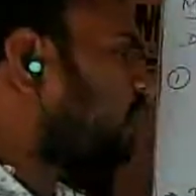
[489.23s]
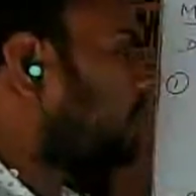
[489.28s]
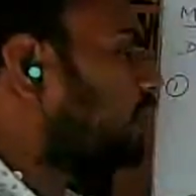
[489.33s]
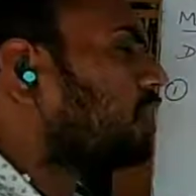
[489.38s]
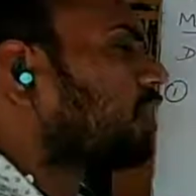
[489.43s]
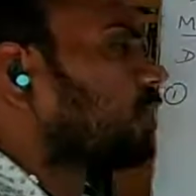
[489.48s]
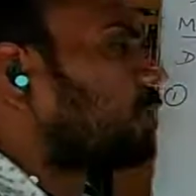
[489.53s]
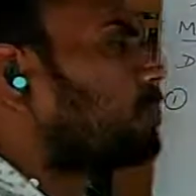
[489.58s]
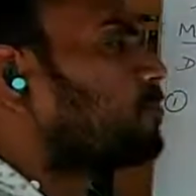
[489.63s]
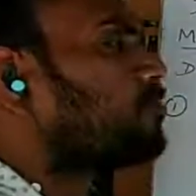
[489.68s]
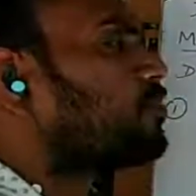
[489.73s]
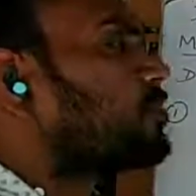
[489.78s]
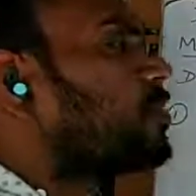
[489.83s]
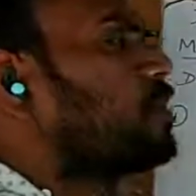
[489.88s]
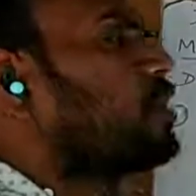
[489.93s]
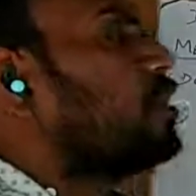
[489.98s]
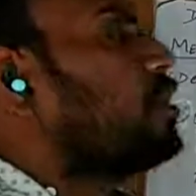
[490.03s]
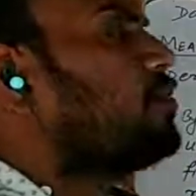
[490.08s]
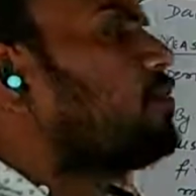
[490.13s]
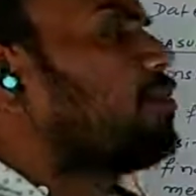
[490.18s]
Okay,
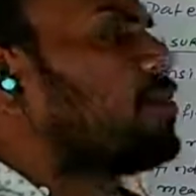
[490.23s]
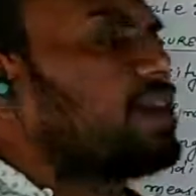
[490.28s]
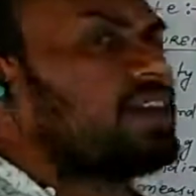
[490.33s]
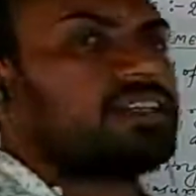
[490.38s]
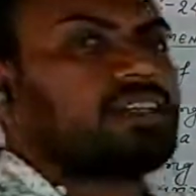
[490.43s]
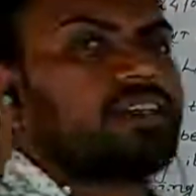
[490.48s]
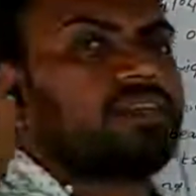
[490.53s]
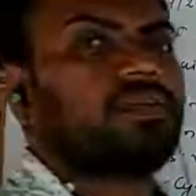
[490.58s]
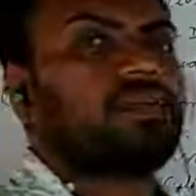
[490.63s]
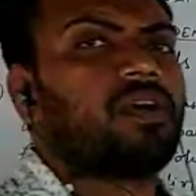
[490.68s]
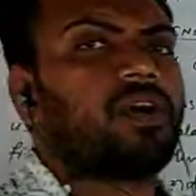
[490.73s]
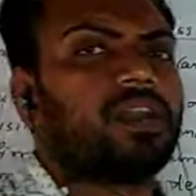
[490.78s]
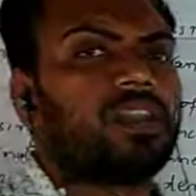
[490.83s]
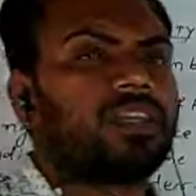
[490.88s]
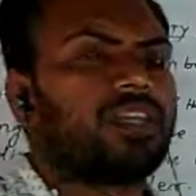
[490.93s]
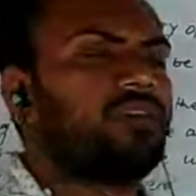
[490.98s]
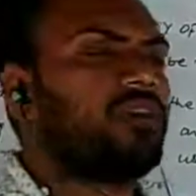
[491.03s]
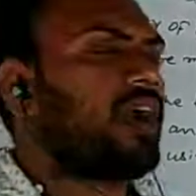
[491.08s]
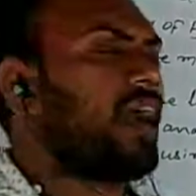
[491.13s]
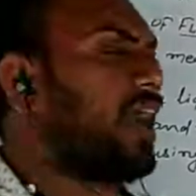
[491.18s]
first of all
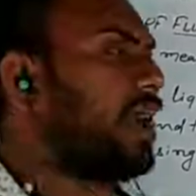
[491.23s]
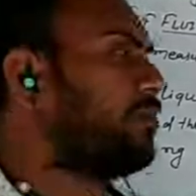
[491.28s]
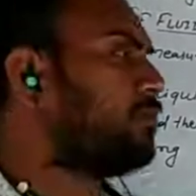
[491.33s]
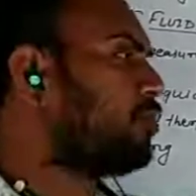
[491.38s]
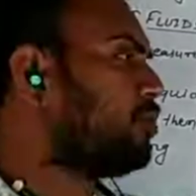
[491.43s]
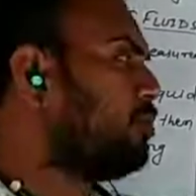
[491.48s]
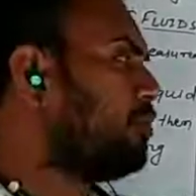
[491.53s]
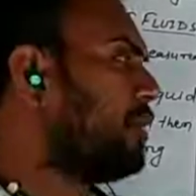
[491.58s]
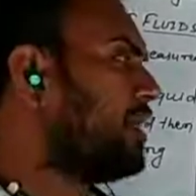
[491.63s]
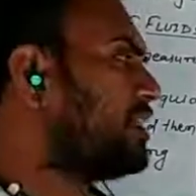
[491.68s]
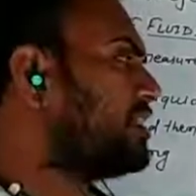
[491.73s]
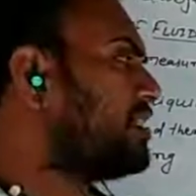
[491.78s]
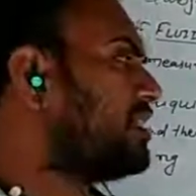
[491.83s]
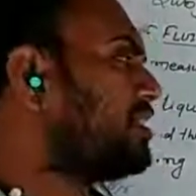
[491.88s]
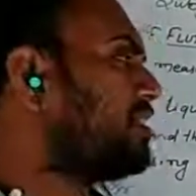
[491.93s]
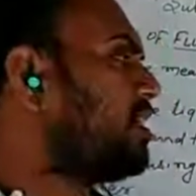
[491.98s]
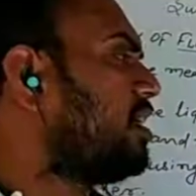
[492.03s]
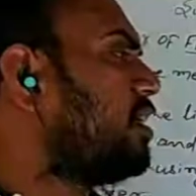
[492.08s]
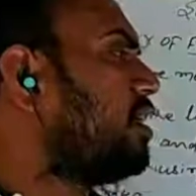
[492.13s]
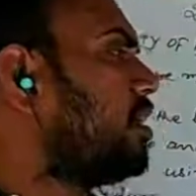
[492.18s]
you have to
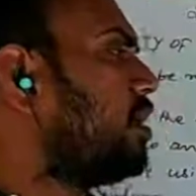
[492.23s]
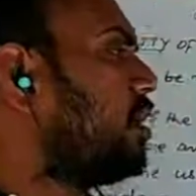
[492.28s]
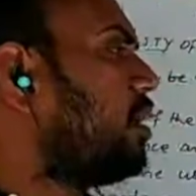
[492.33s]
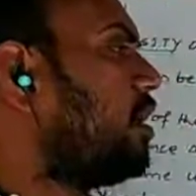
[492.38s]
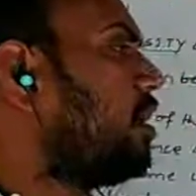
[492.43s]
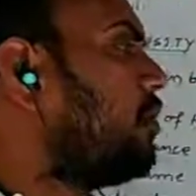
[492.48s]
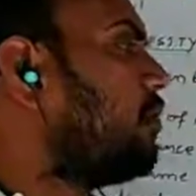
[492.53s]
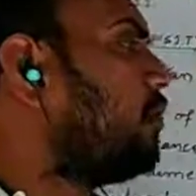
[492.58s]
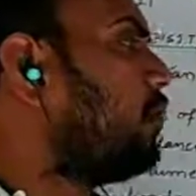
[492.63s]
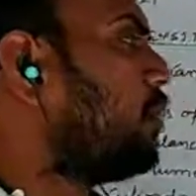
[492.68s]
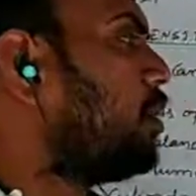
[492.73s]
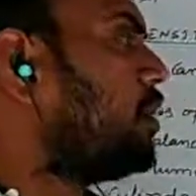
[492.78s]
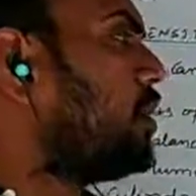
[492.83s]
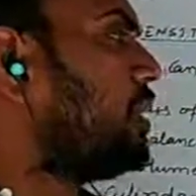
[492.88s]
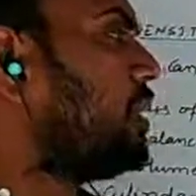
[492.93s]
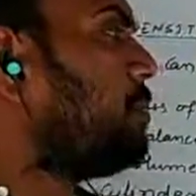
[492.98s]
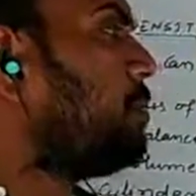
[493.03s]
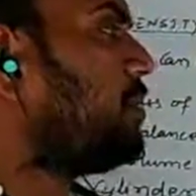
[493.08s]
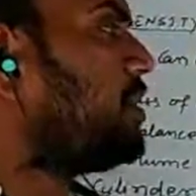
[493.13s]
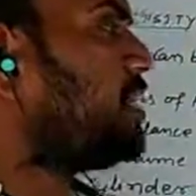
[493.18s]
measure the
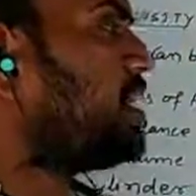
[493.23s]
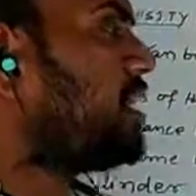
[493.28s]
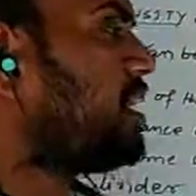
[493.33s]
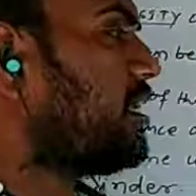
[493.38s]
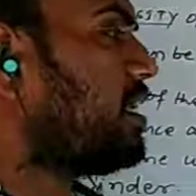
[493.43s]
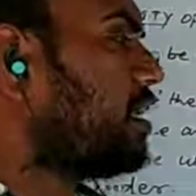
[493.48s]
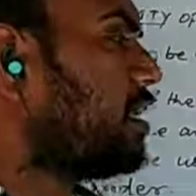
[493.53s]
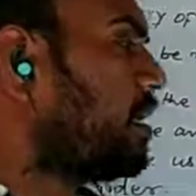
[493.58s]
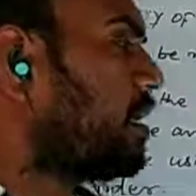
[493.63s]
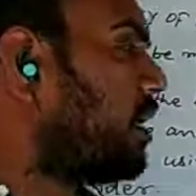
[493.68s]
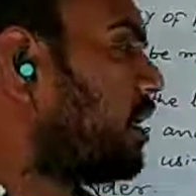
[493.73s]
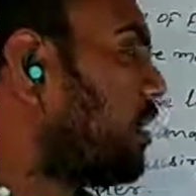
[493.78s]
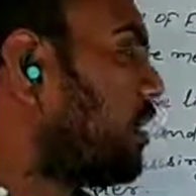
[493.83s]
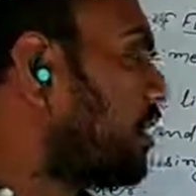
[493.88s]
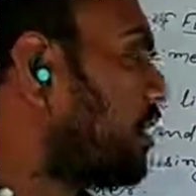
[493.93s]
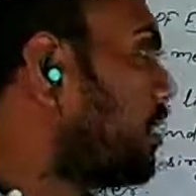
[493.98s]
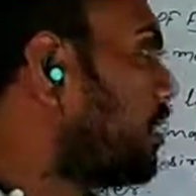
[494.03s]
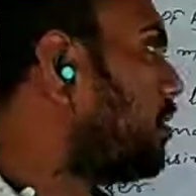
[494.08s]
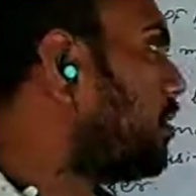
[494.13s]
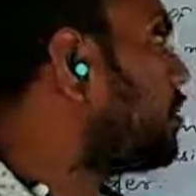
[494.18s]
empty
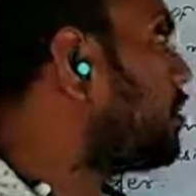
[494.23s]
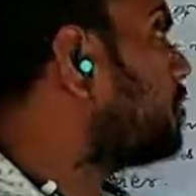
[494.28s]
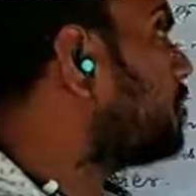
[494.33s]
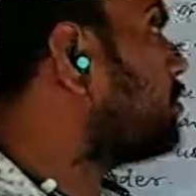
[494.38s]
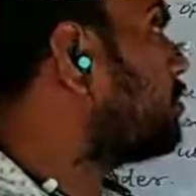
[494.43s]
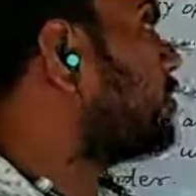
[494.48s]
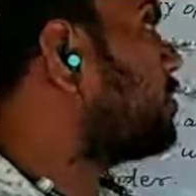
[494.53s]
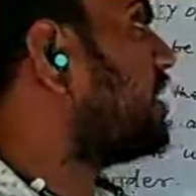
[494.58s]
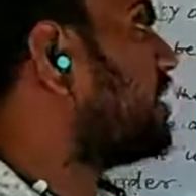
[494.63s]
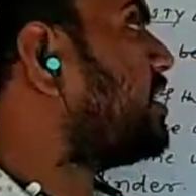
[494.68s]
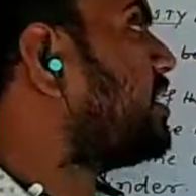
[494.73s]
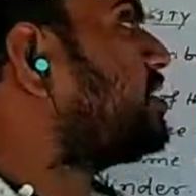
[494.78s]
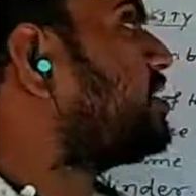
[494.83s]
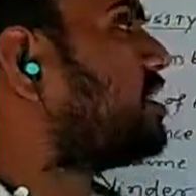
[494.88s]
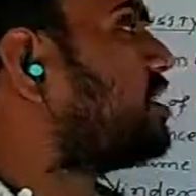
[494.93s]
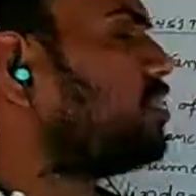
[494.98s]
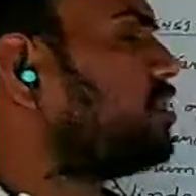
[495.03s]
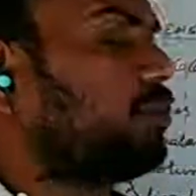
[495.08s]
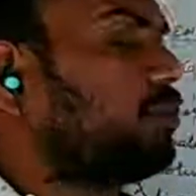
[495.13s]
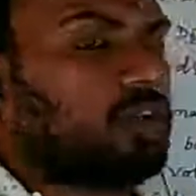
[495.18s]

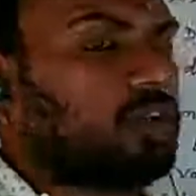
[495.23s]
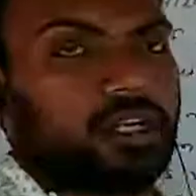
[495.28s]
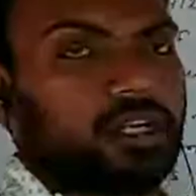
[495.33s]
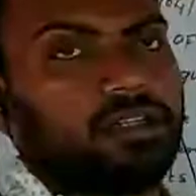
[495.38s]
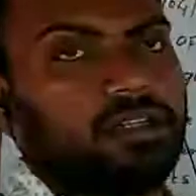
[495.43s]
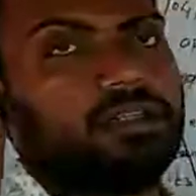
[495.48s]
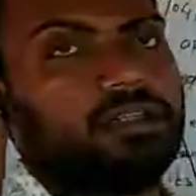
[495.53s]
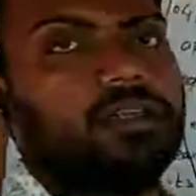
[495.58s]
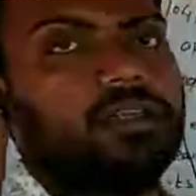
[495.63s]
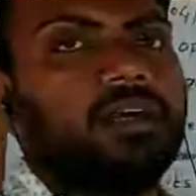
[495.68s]
density bottle.